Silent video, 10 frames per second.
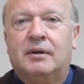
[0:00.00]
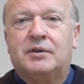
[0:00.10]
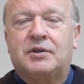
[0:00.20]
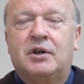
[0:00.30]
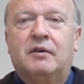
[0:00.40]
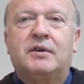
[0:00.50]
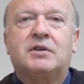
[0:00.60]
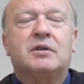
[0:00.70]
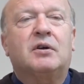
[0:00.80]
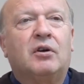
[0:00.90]
a
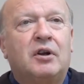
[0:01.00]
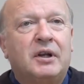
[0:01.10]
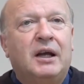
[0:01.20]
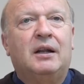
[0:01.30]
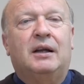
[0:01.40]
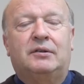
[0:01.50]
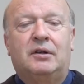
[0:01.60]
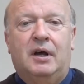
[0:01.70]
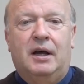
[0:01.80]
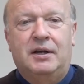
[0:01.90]
service on a day like
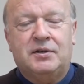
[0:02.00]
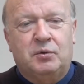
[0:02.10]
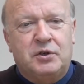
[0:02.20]
today is that